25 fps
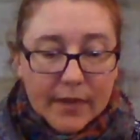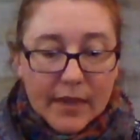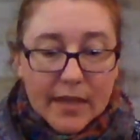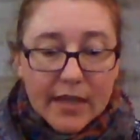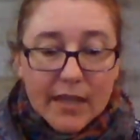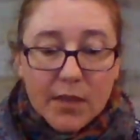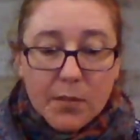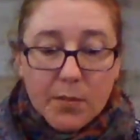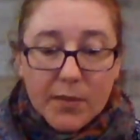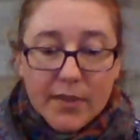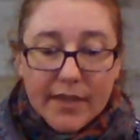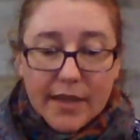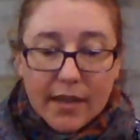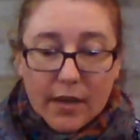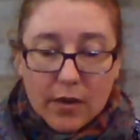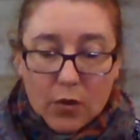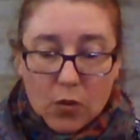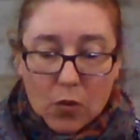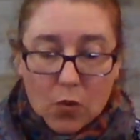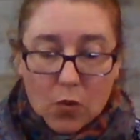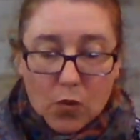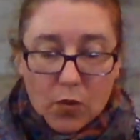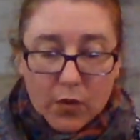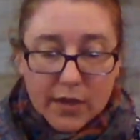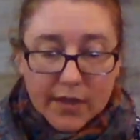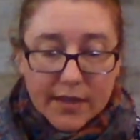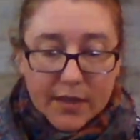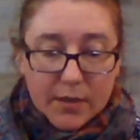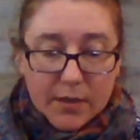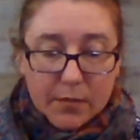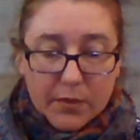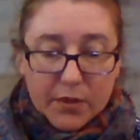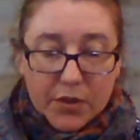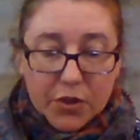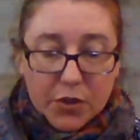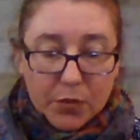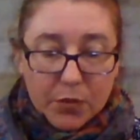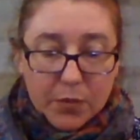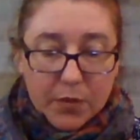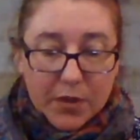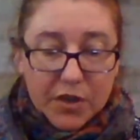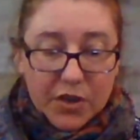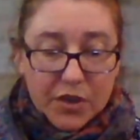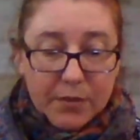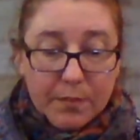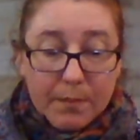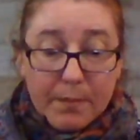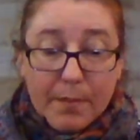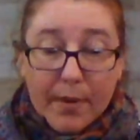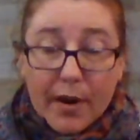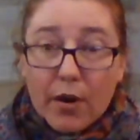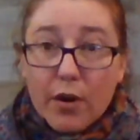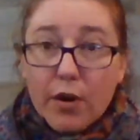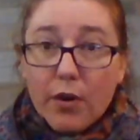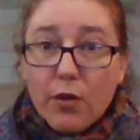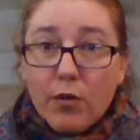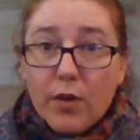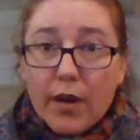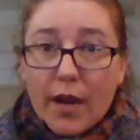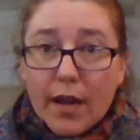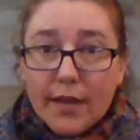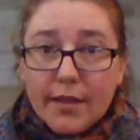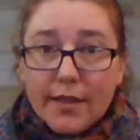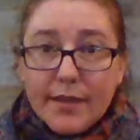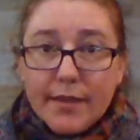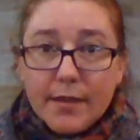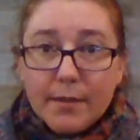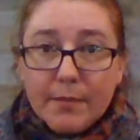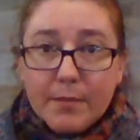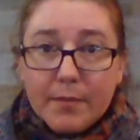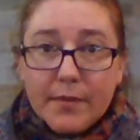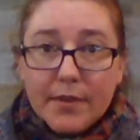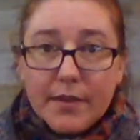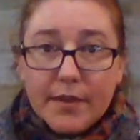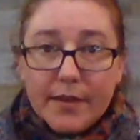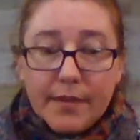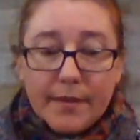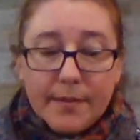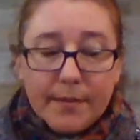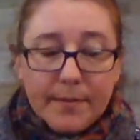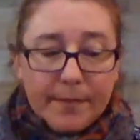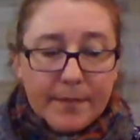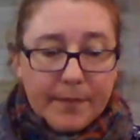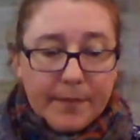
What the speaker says: This was in accordance with Jewish burial customs.